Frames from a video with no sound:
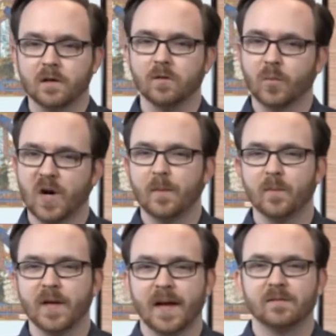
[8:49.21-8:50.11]
you'll
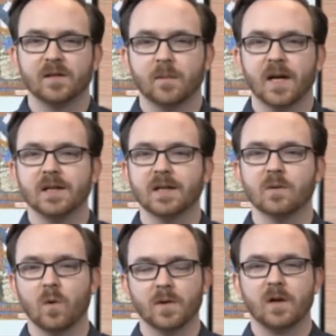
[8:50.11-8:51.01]
probably have some idea
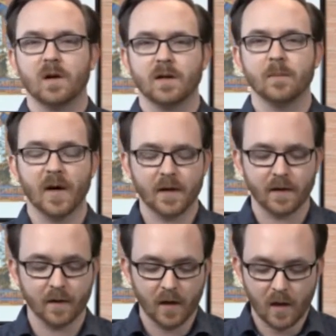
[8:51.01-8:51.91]
what we're talking about here.